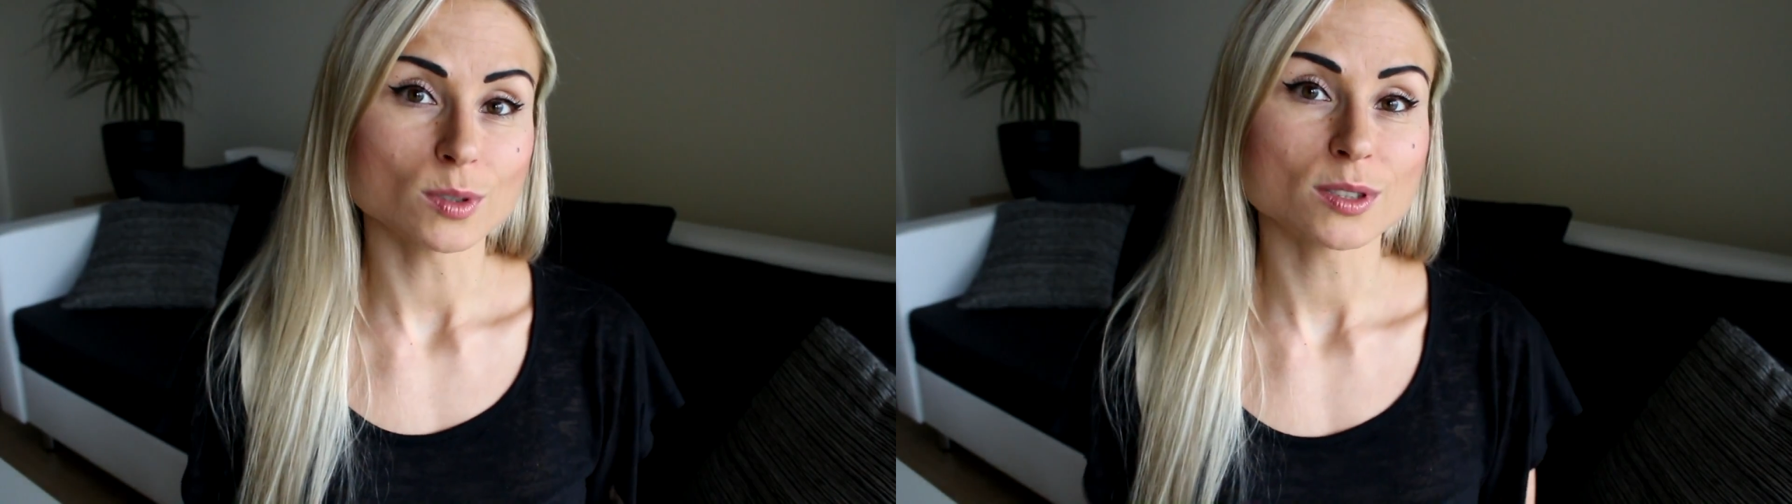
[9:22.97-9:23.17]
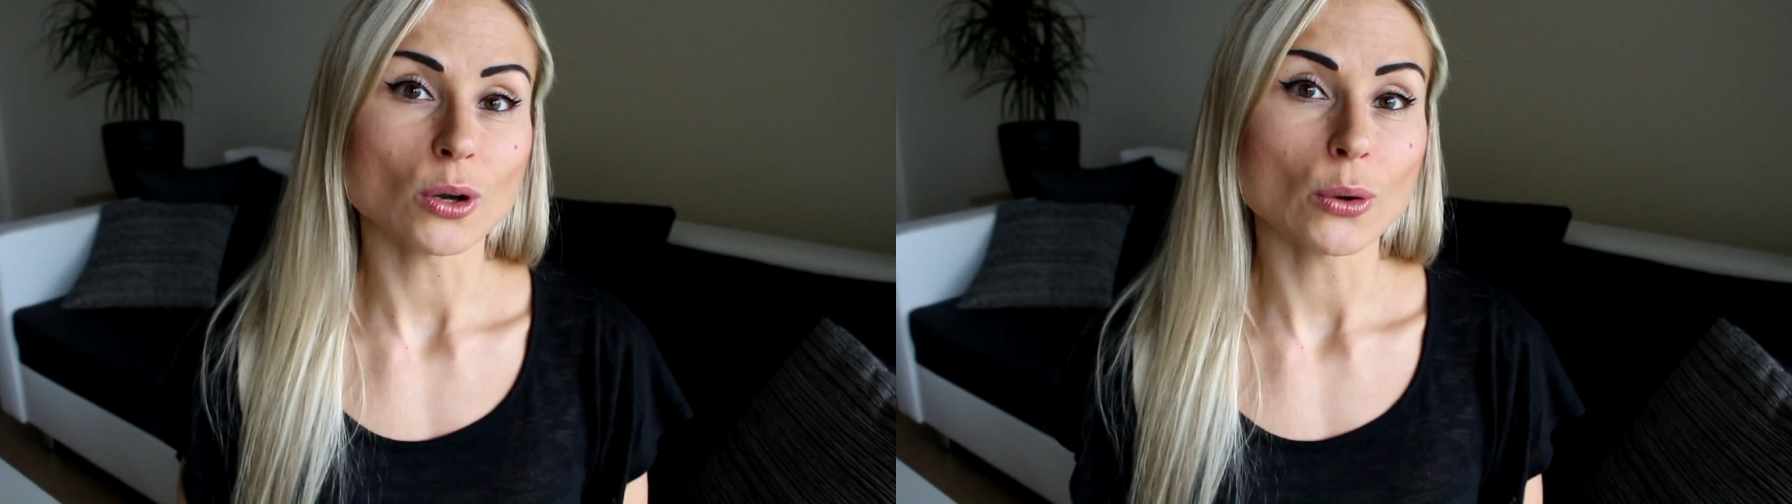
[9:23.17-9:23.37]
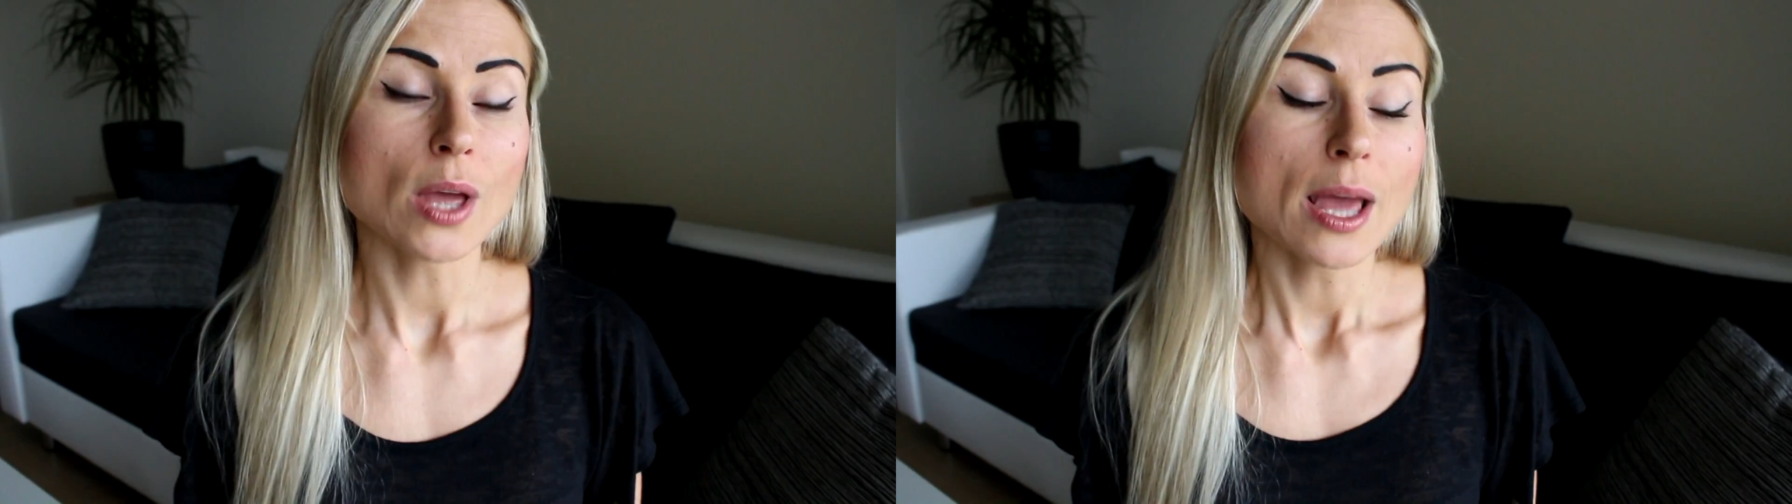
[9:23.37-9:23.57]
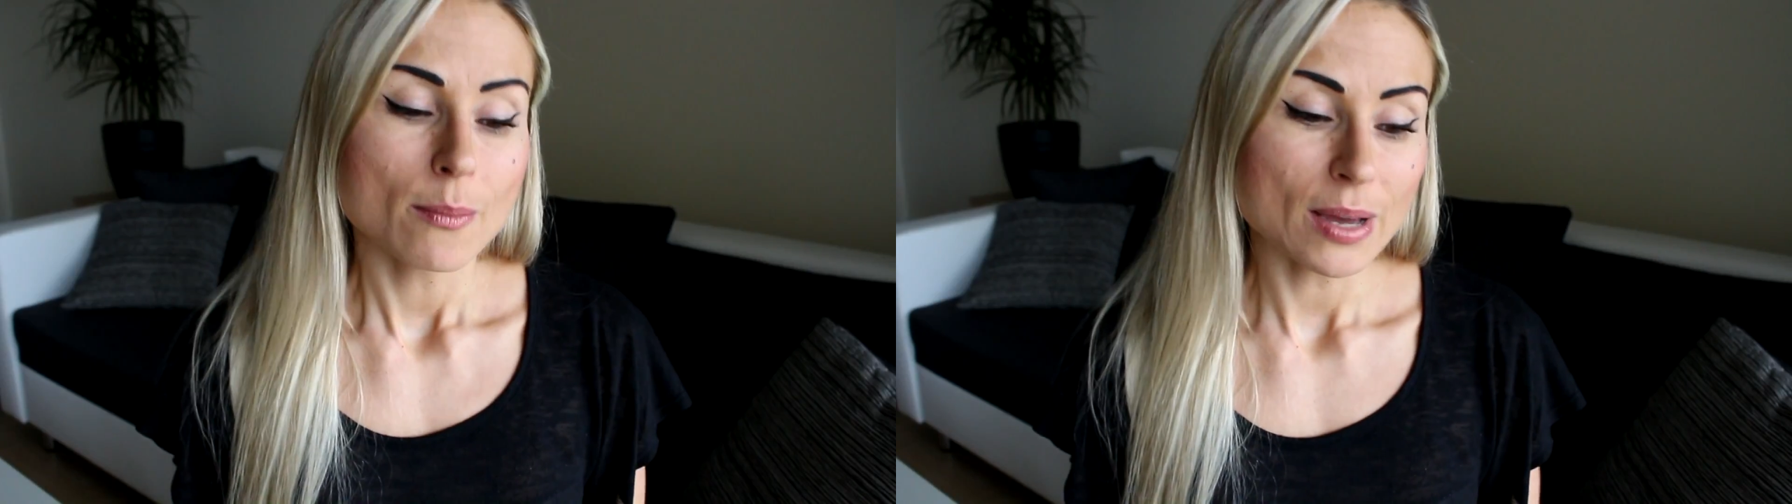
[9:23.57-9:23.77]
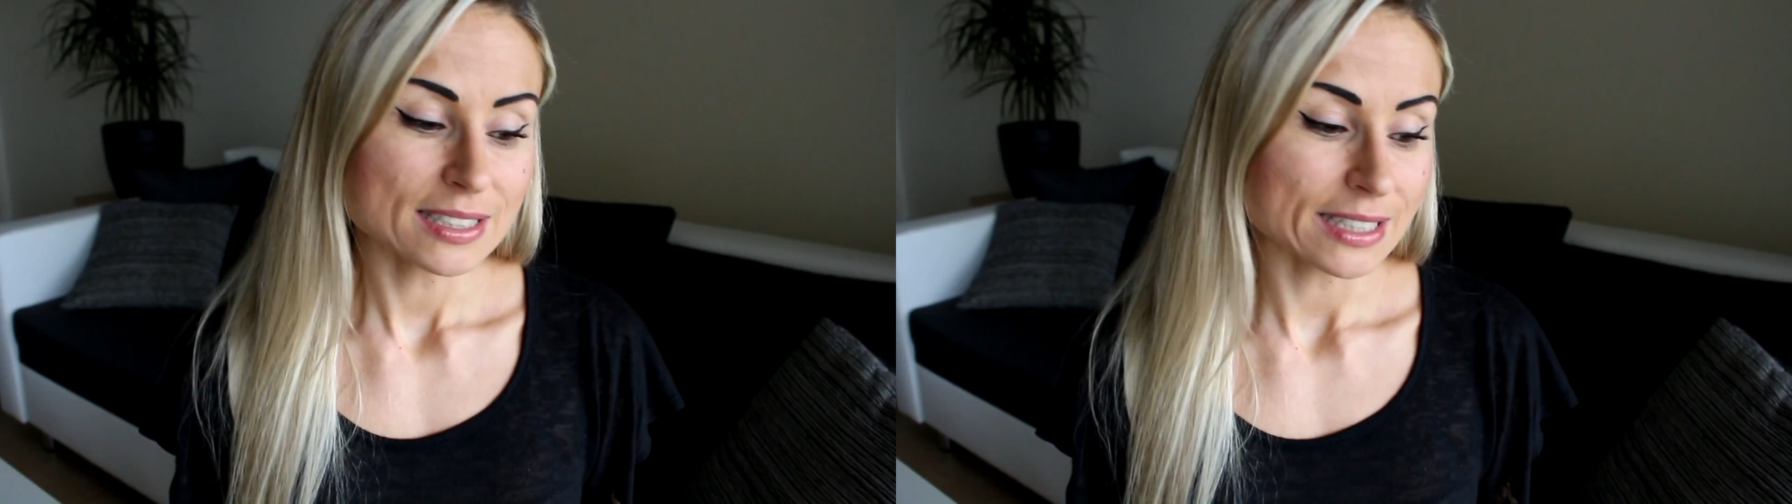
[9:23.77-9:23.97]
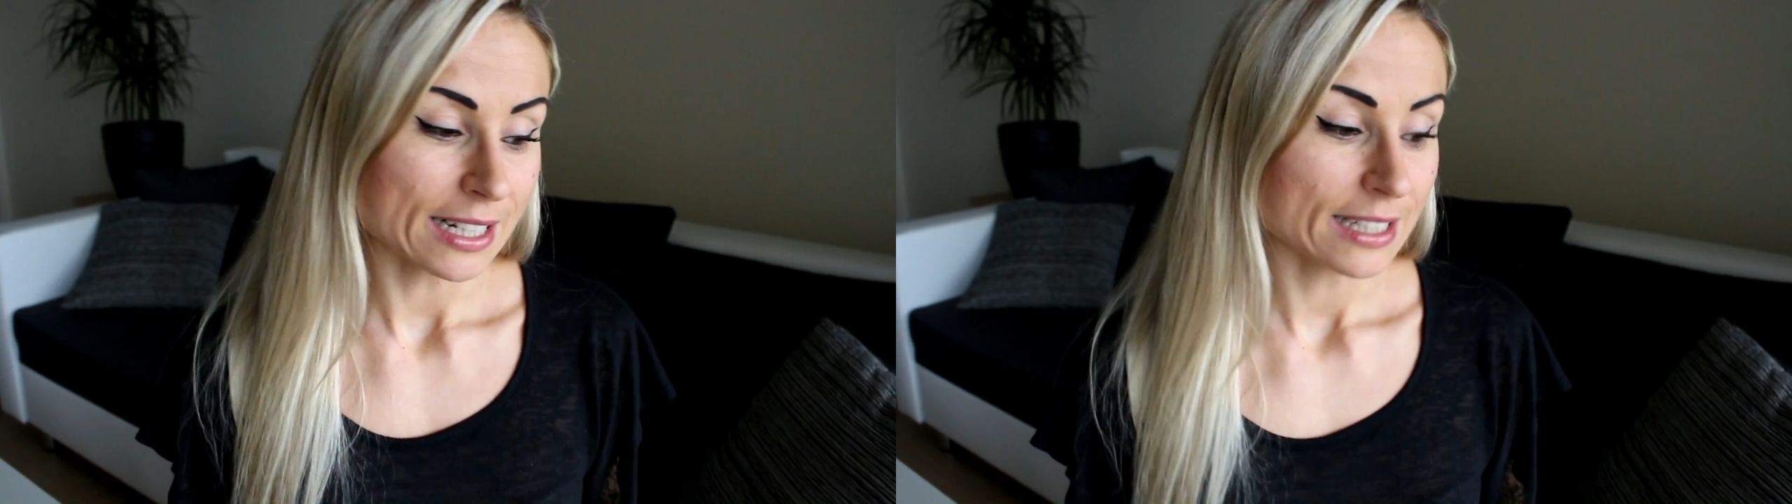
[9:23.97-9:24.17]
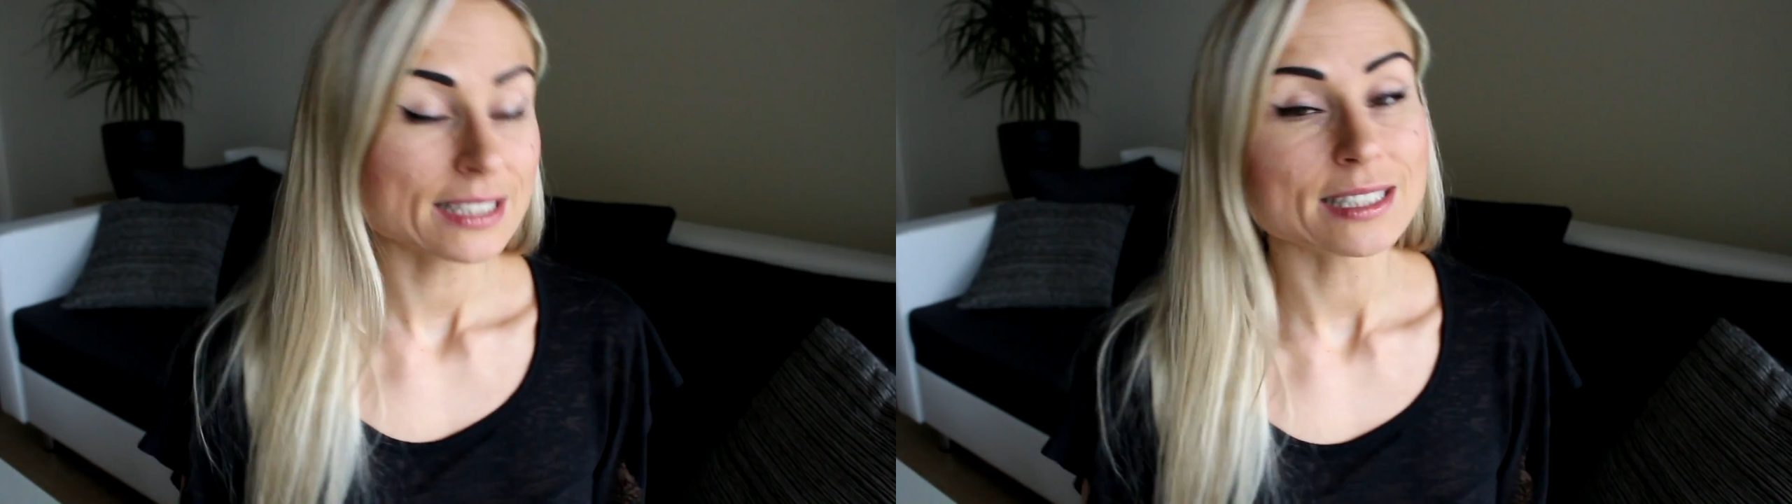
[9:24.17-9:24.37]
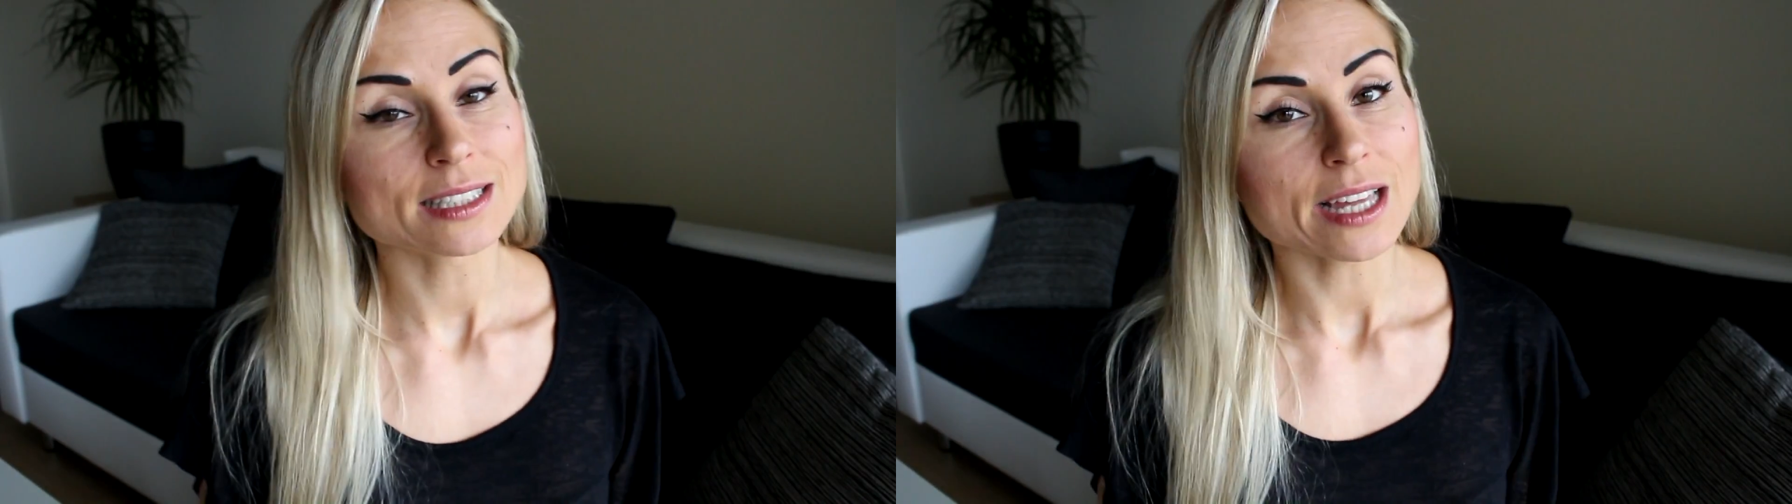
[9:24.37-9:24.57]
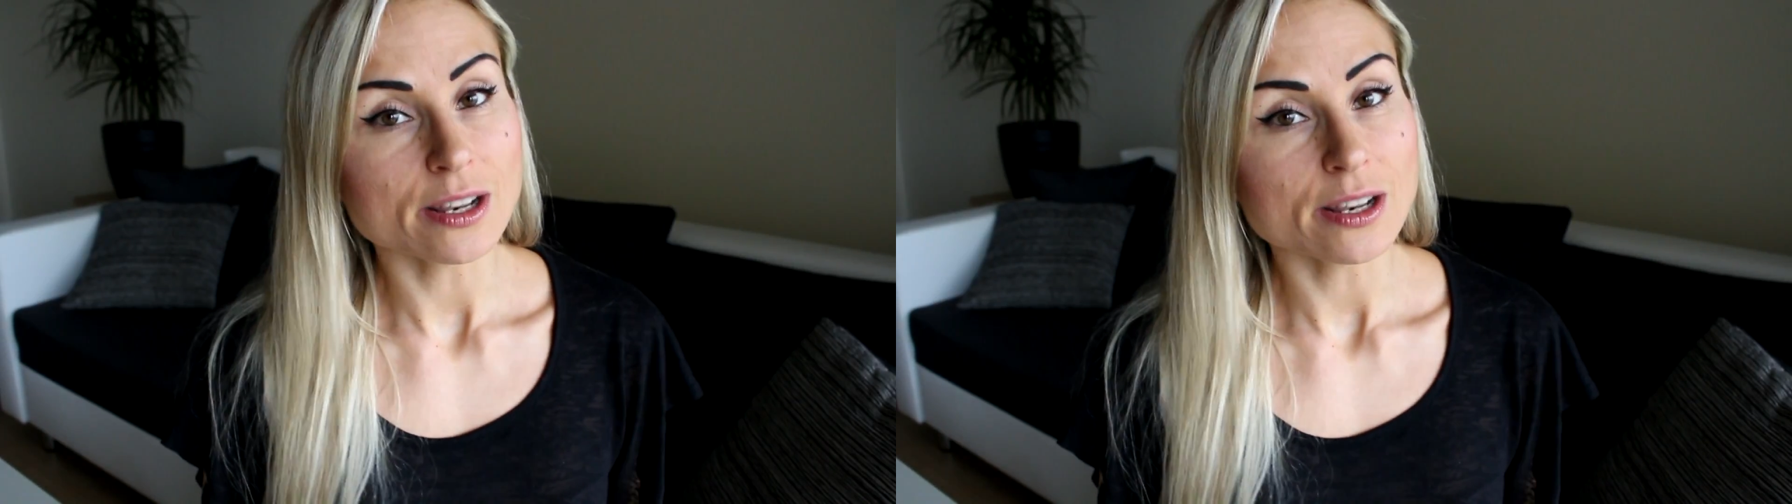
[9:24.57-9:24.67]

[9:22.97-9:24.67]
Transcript: So basically this is the